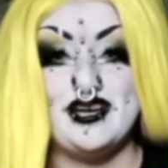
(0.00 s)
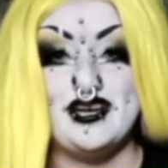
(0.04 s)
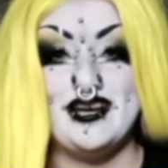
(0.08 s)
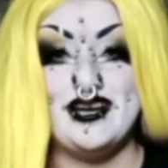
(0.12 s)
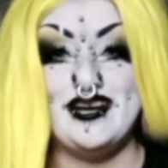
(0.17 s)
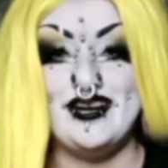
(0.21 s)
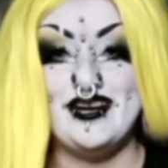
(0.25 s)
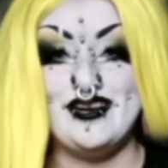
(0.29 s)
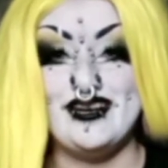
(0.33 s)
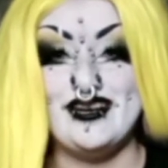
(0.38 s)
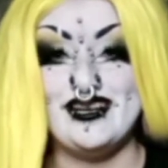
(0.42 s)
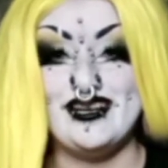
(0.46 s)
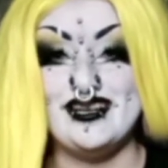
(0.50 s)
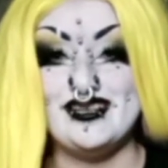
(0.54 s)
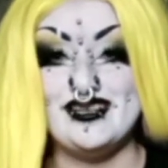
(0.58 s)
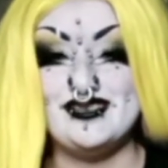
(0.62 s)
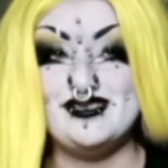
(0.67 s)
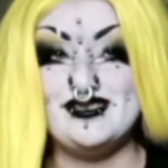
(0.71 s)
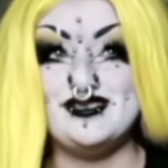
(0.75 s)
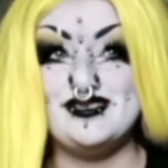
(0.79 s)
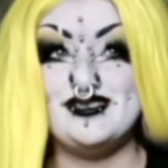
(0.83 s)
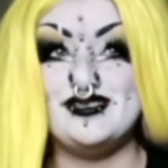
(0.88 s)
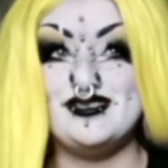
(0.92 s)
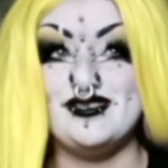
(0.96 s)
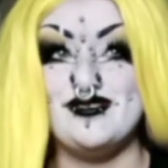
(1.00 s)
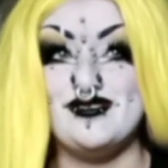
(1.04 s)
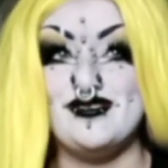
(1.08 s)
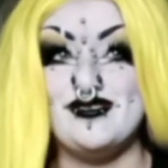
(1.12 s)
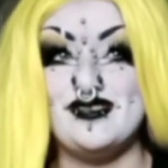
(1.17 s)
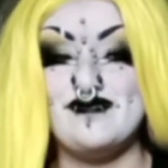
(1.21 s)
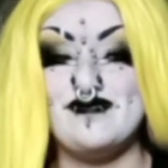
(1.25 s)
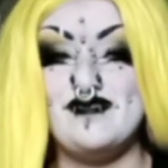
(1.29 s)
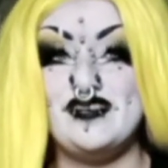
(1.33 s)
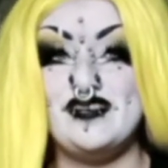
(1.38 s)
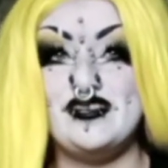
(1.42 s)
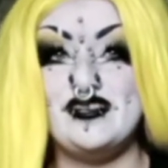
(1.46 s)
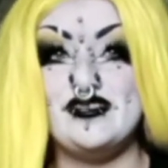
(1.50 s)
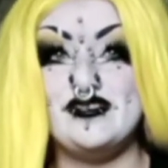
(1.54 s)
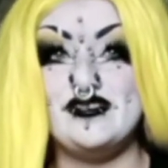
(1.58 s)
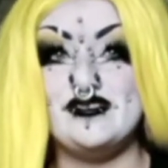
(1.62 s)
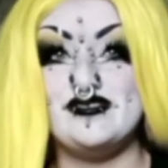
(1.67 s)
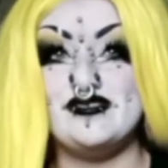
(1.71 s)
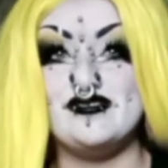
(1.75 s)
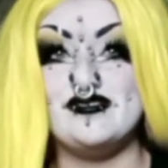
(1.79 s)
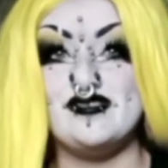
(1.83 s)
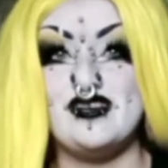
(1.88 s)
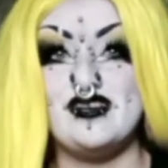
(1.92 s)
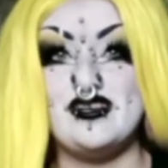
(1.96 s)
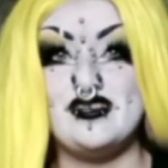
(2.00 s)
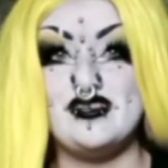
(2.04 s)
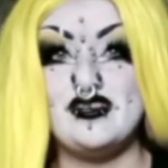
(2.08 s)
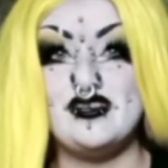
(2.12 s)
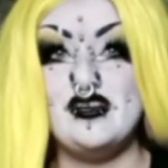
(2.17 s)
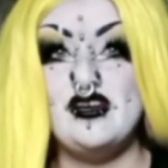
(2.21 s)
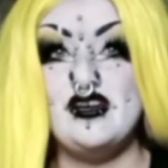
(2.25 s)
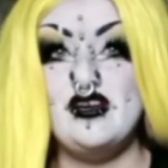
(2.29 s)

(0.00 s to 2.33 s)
hair again, so I figured, like,